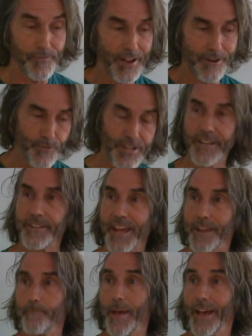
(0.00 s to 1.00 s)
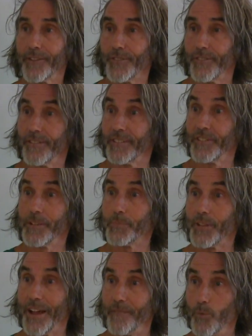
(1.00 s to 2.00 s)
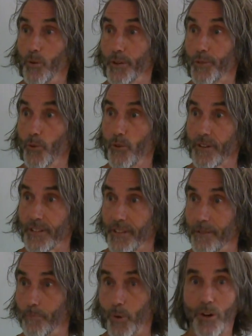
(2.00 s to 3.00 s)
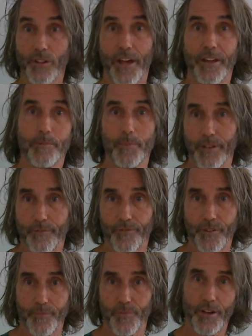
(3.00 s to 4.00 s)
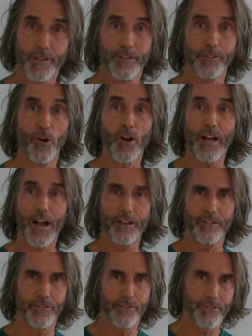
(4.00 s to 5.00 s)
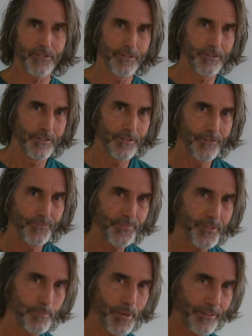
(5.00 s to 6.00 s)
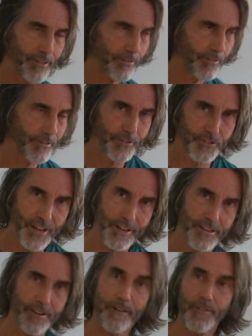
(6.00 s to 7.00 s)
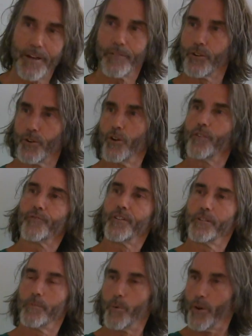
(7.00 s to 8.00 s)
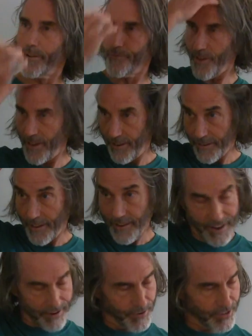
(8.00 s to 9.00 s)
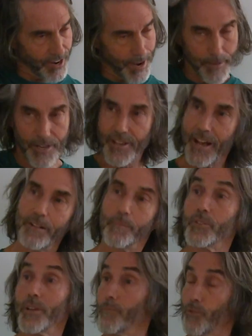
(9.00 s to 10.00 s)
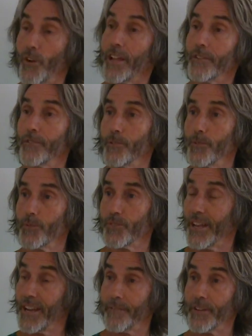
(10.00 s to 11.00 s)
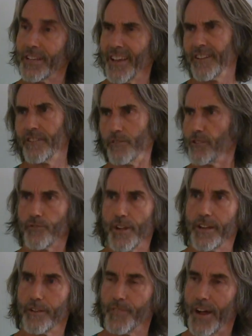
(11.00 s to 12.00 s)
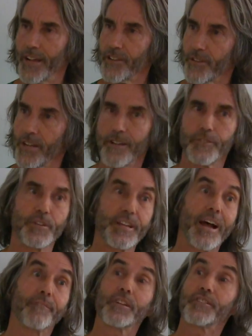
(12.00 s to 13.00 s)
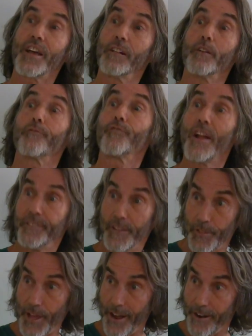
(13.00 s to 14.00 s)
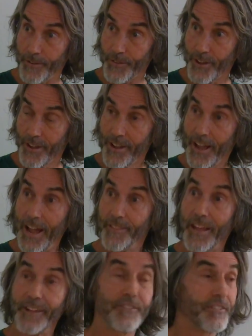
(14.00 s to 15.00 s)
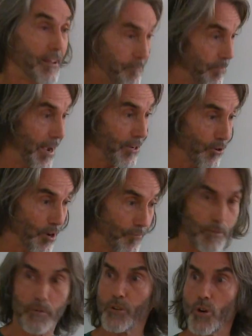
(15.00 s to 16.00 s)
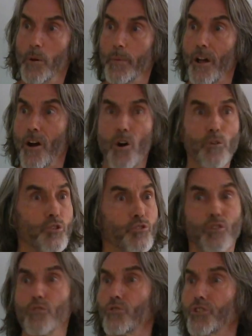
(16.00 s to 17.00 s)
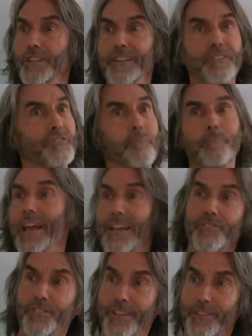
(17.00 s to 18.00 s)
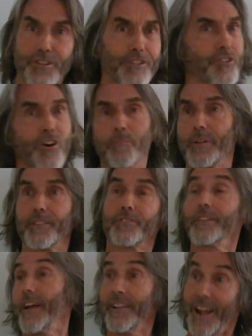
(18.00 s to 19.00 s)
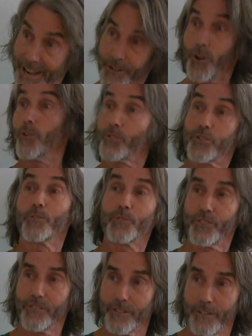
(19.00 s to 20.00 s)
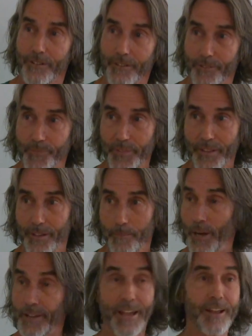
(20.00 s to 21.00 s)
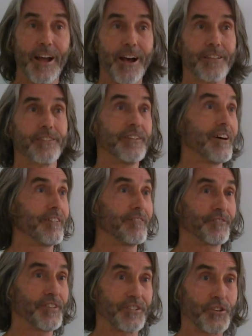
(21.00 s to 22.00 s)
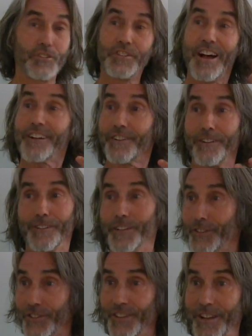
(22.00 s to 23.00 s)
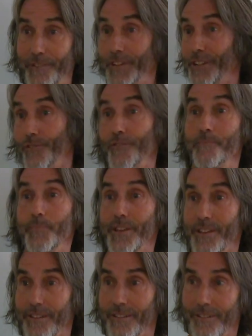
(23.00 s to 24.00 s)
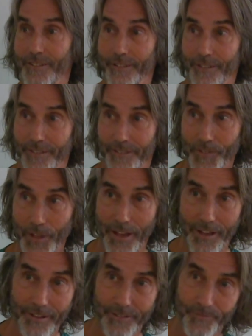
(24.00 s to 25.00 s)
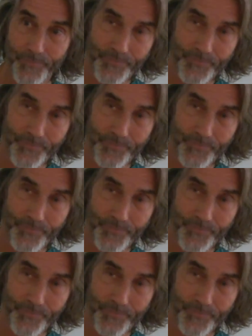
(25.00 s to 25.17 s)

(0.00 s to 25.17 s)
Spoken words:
if I read a dead master, it seems to have more authority than Paul Hedderman from fucking Long Island. But it's like you ever have a girlfriend or boyfriend, and every time you tell them some great news, they never get it, or great advice. So you have to tell a friend of theirs, and then my girlfriend will call me, oh, Susan is amazing. She told me this, and I told Susan. But she's not going to listen if it's from me. Yeah?